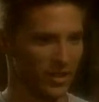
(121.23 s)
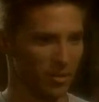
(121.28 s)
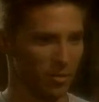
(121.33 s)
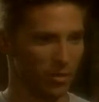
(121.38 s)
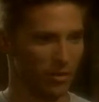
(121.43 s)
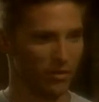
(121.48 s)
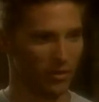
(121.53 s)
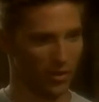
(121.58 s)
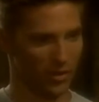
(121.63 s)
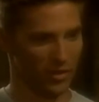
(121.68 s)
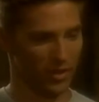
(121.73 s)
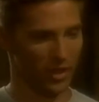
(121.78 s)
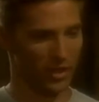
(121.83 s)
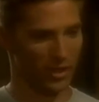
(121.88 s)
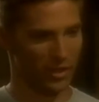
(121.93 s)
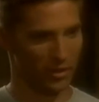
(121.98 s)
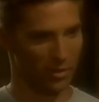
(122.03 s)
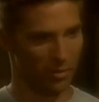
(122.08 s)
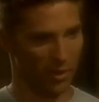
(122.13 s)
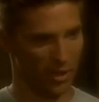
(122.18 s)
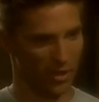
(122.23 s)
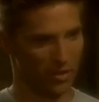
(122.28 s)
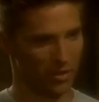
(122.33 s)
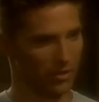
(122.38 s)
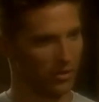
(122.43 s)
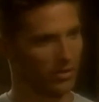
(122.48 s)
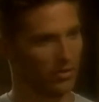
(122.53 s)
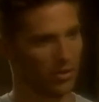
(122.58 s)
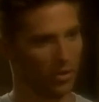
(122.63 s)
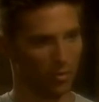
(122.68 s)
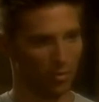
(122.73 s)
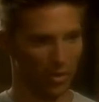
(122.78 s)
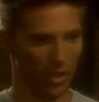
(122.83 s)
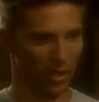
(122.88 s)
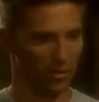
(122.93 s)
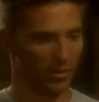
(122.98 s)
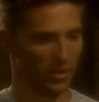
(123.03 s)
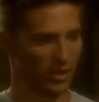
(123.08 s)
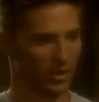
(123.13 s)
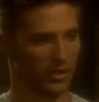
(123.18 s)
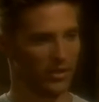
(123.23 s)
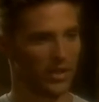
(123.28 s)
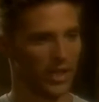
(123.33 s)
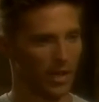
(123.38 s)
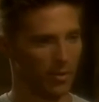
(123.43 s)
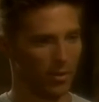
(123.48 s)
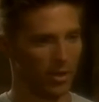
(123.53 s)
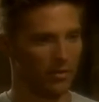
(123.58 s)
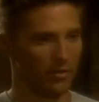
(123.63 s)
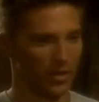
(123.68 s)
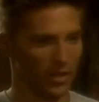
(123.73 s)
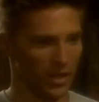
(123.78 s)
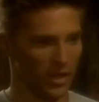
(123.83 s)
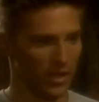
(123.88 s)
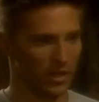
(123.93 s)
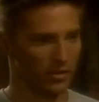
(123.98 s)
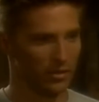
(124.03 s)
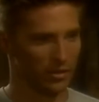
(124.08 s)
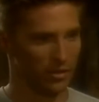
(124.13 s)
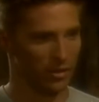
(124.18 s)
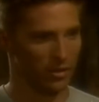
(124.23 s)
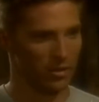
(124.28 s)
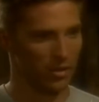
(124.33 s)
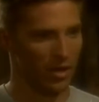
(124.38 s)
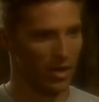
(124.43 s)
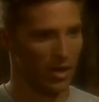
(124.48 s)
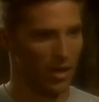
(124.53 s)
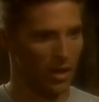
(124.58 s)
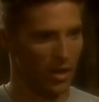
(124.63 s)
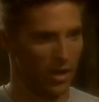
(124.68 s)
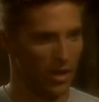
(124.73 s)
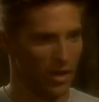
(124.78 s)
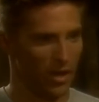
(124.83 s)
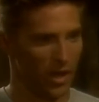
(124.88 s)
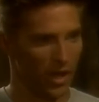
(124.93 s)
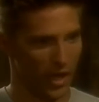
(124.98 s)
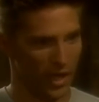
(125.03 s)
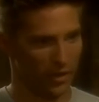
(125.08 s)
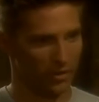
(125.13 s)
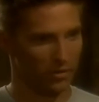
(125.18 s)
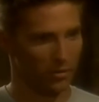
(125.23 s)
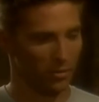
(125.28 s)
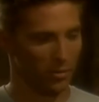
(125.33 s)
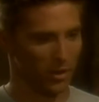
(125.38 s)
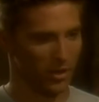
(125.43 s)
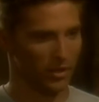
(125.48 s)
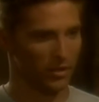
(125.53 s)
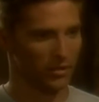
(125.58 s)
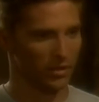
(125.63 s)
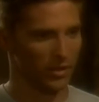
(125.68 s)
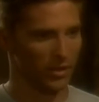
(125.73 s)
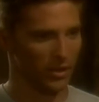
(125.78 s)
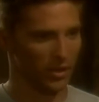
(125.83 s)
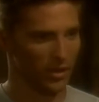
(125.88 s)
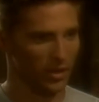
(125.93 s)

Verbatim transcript: but first I need to make sure there's no problem getting the time off anyhow, so I asked him to meet us here.